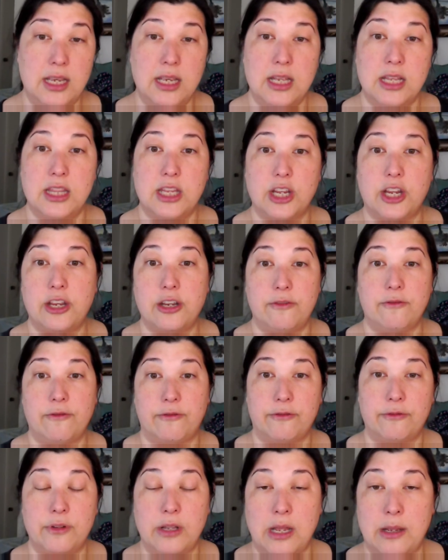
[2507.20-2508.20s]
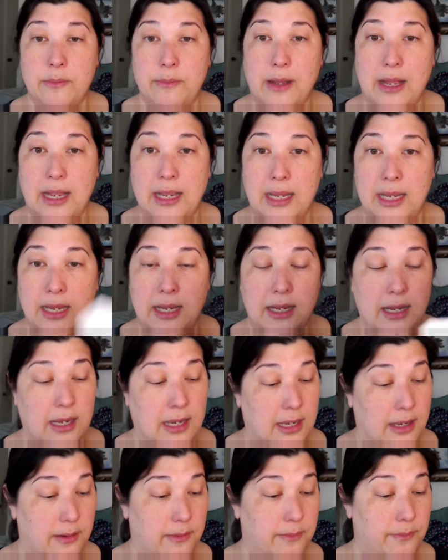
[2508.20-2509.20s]
the con uh, by
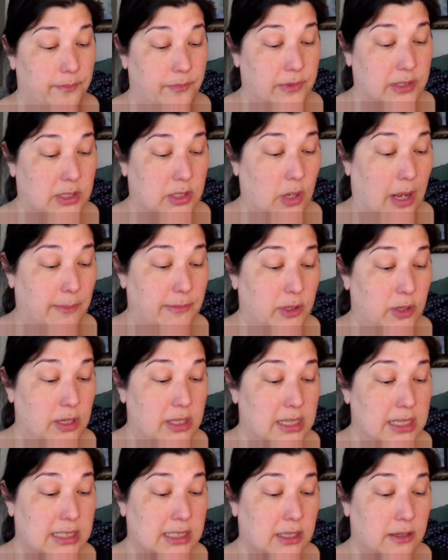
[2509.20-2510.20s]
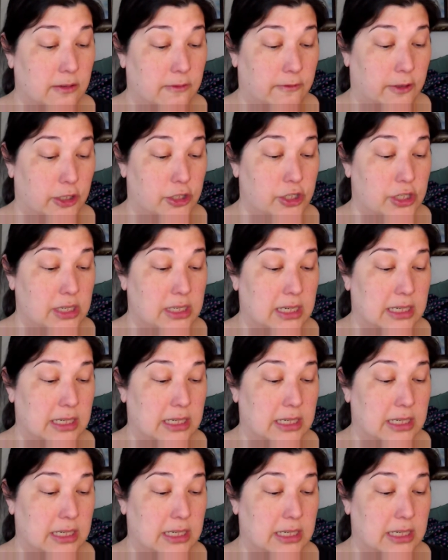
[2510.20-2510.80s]
um, so I'm doing this conversion.